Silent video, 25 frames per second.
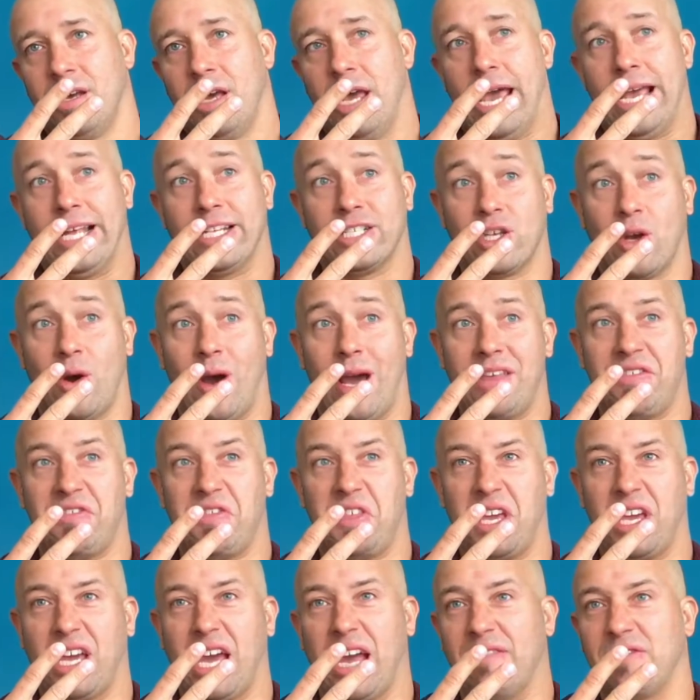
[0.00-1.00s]
And so I
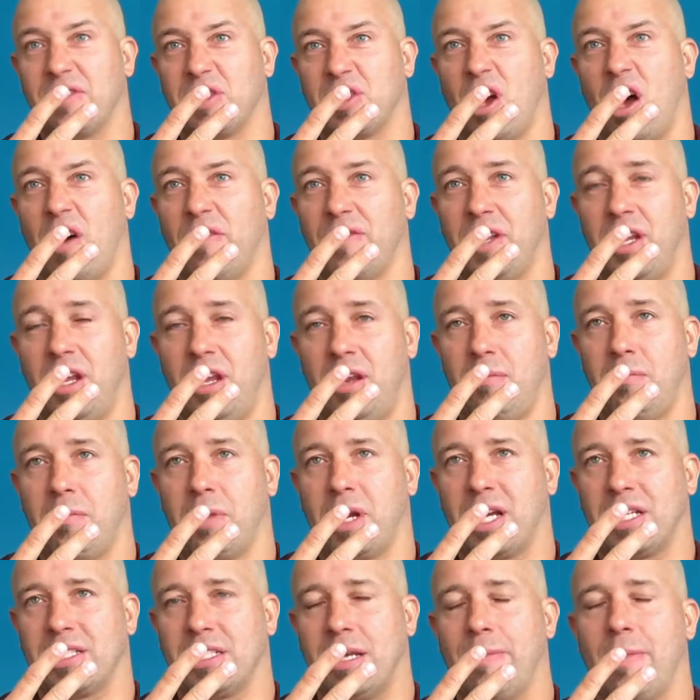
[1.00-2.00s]
think I've solved it
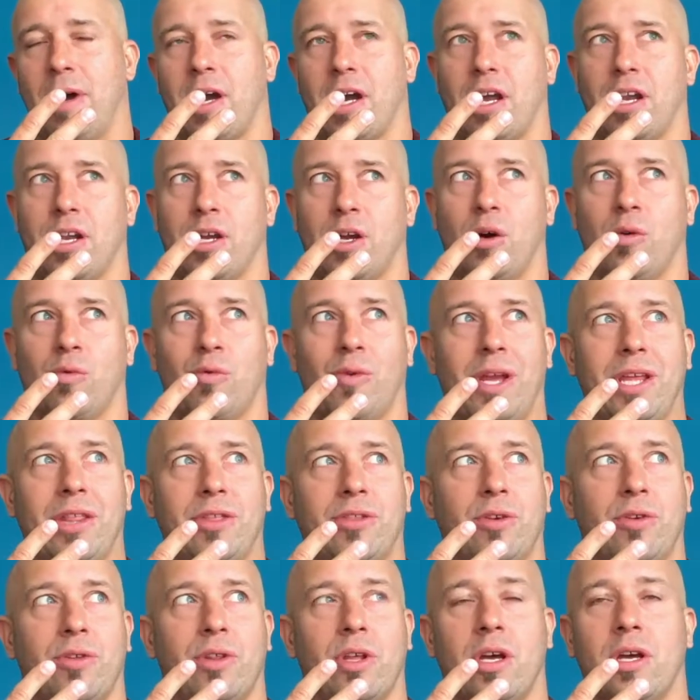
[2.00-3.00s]
because I'm not going to go read
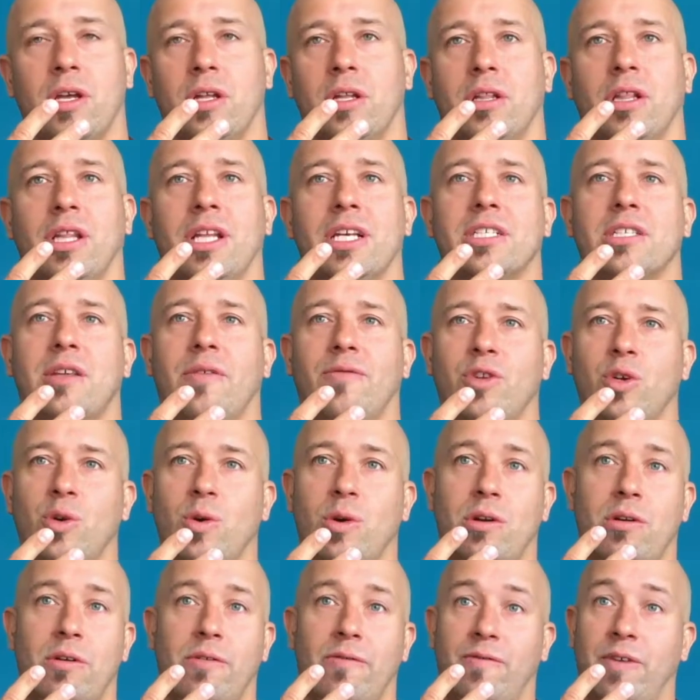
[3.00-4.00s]
through the list of
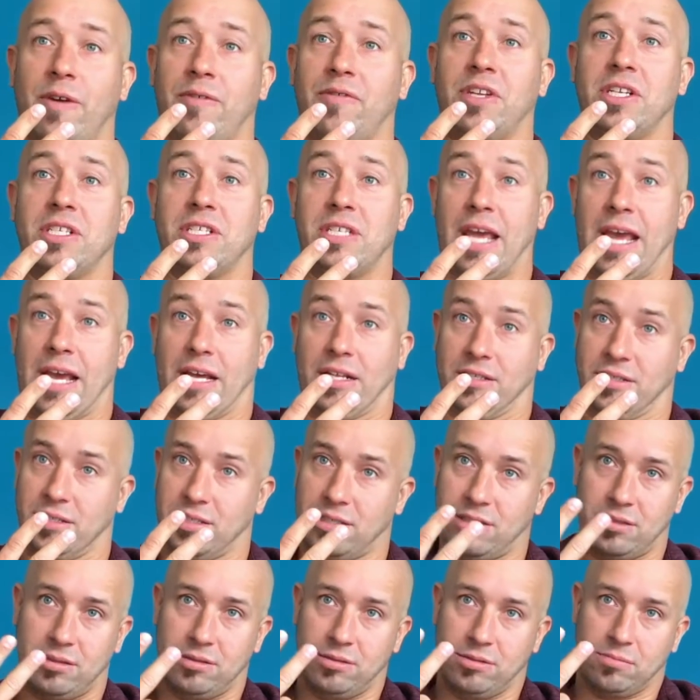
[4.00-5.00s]
250
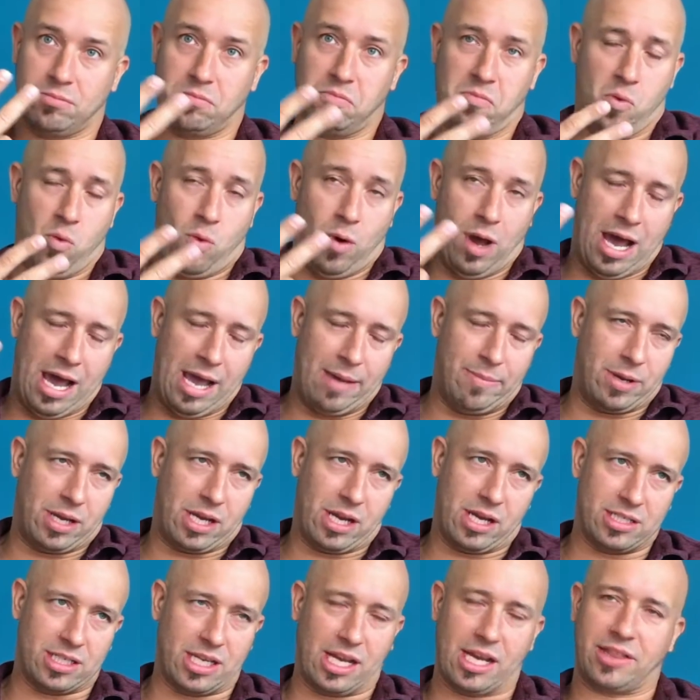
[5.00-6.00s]
SANs. Why?
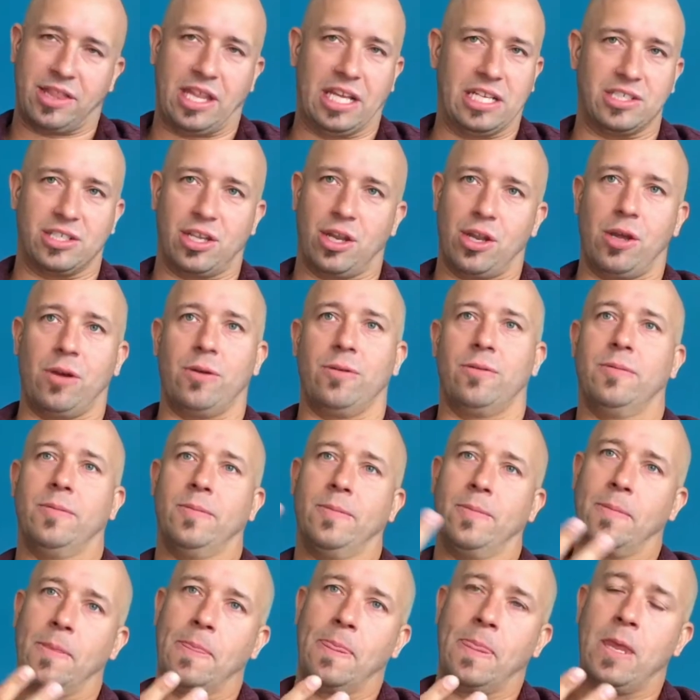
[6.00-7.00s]
Because I got things to do.
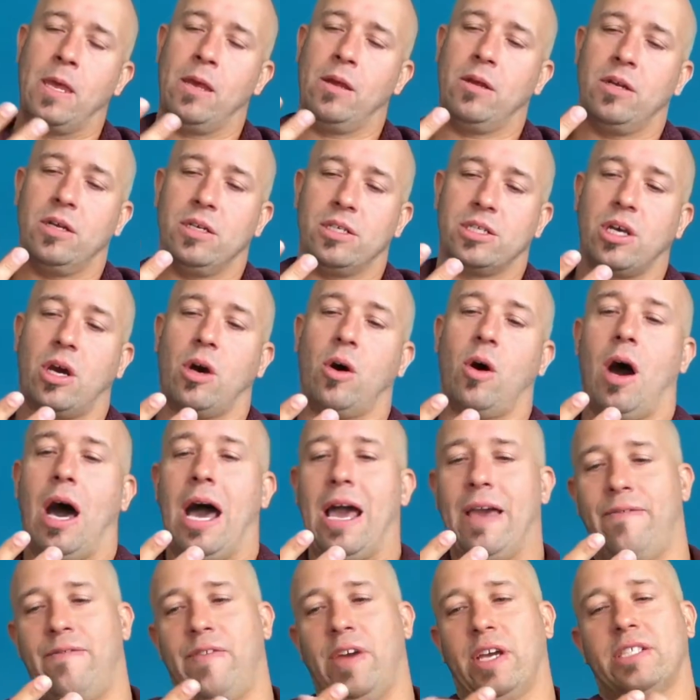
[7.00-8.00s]
So
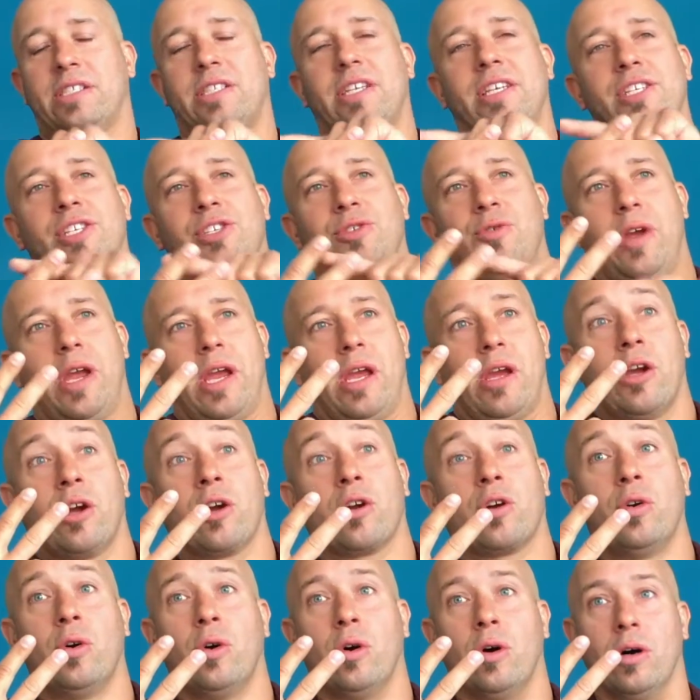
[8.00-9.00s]
I fix these 3.
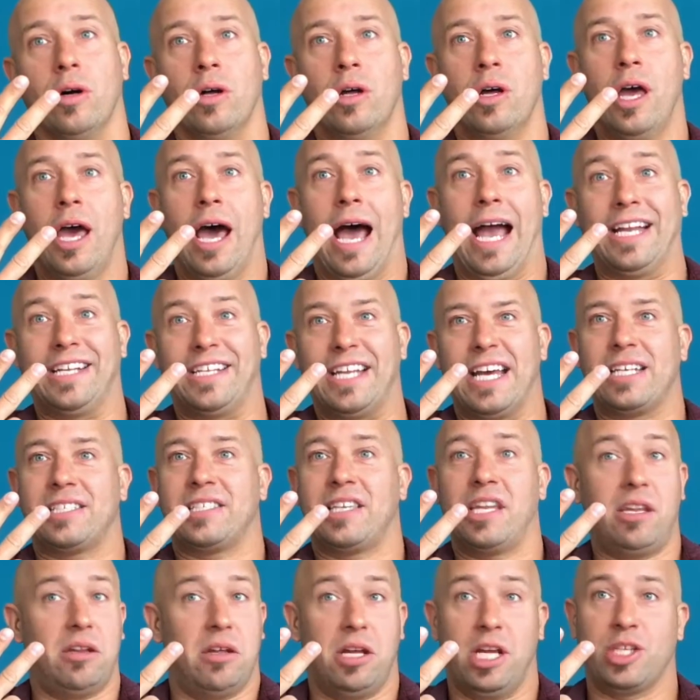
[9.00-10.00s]
Cool. I
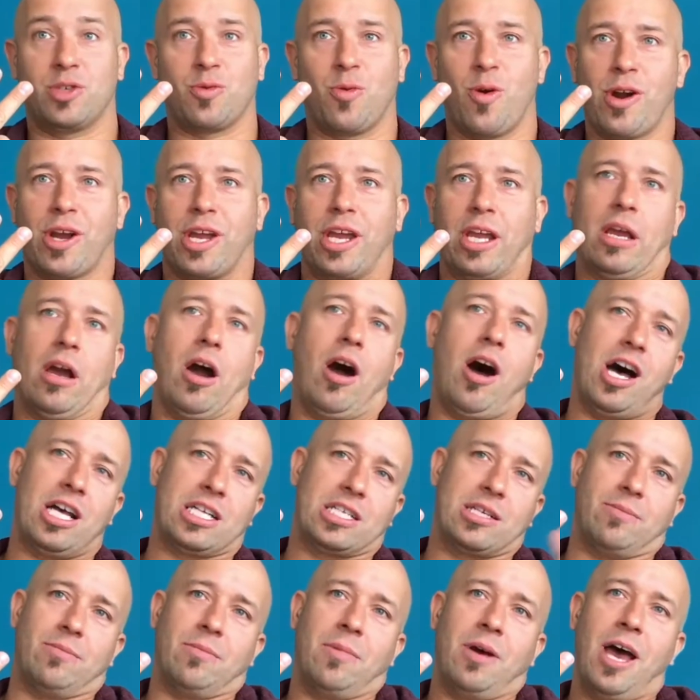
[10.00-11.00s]
test it. It's working.
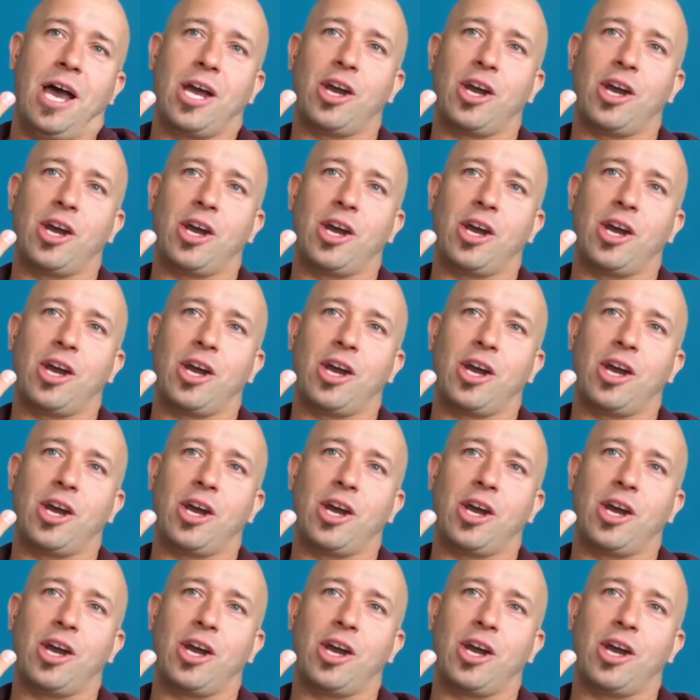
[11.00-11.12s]
Awesome.